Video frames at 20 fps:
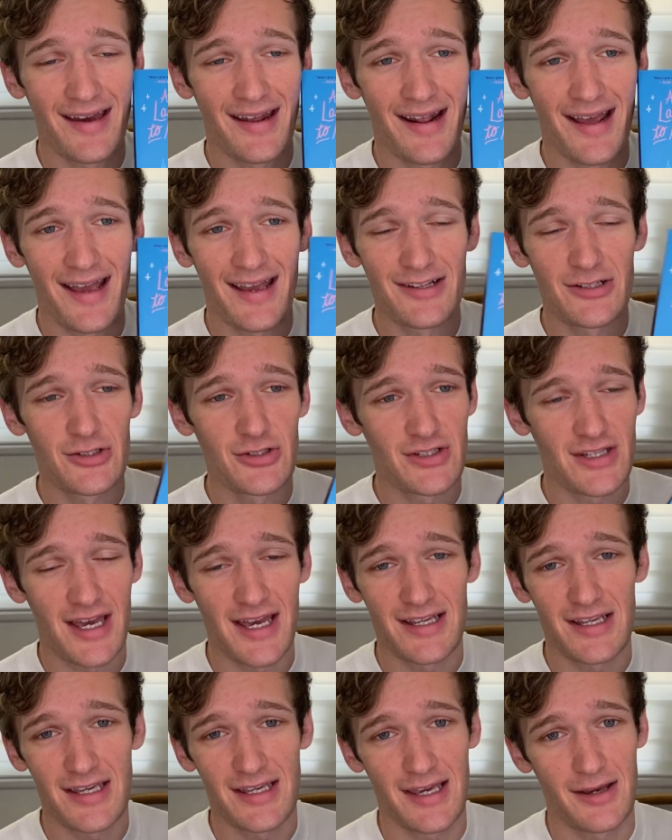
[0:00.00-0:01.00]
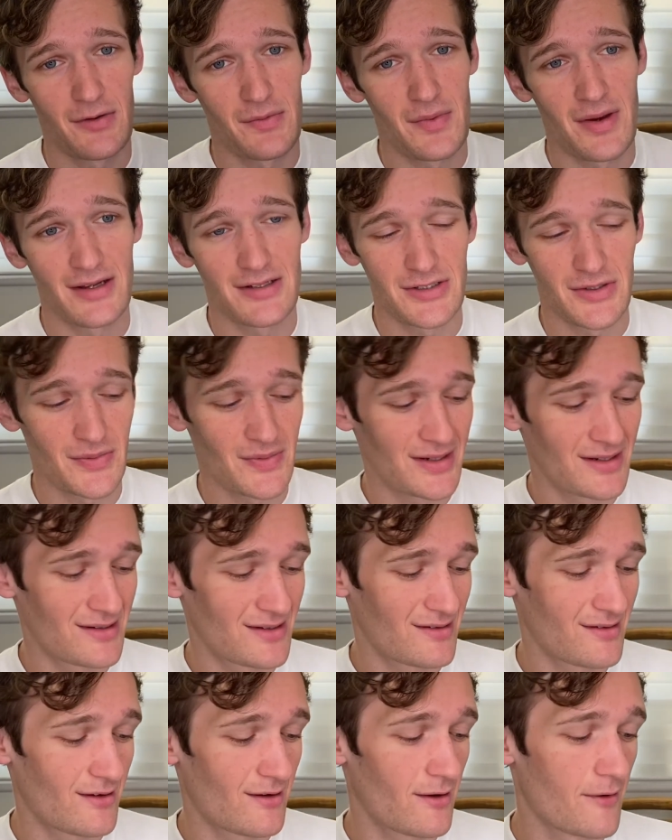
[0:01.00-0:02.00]
and I can't wait to read
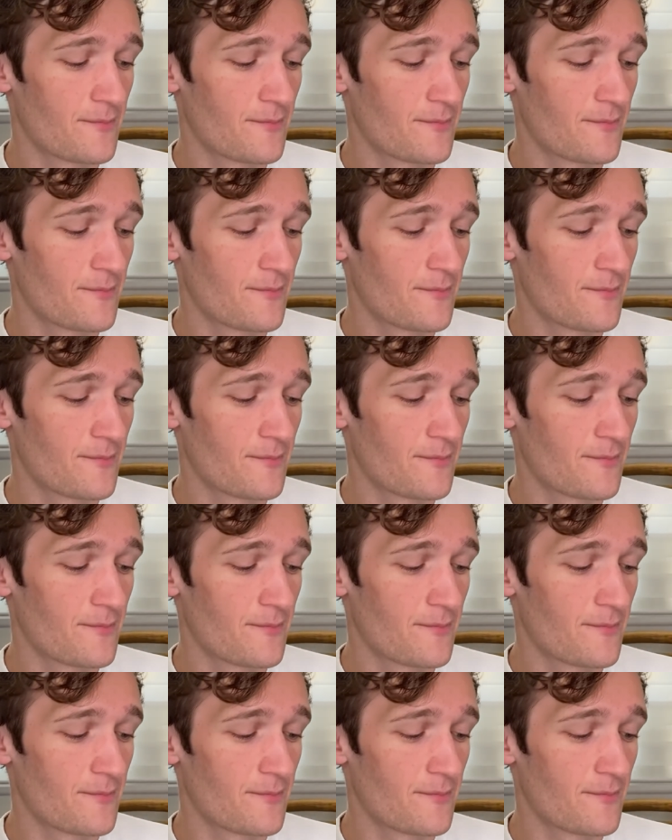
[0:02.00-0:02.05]
it.